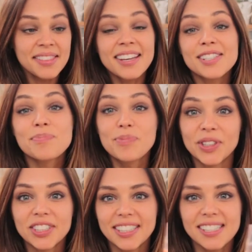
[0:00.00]
That is
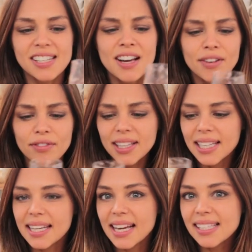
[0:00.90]
brilliant. Really
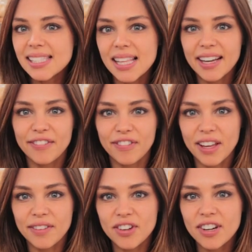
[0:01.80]
nice light
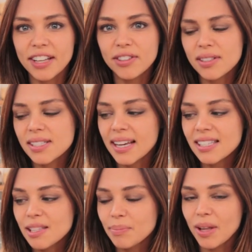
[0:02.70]
flavor and you can
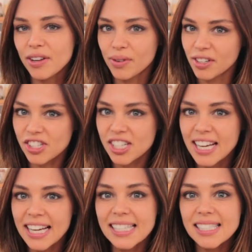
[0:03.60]
taste the blood orange.
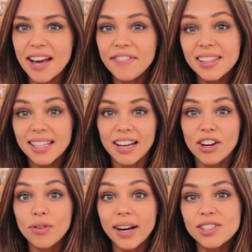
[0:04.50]
It's definitely a
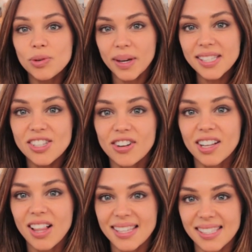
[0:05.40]
great twist on a
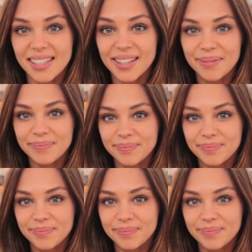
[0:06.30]
classic.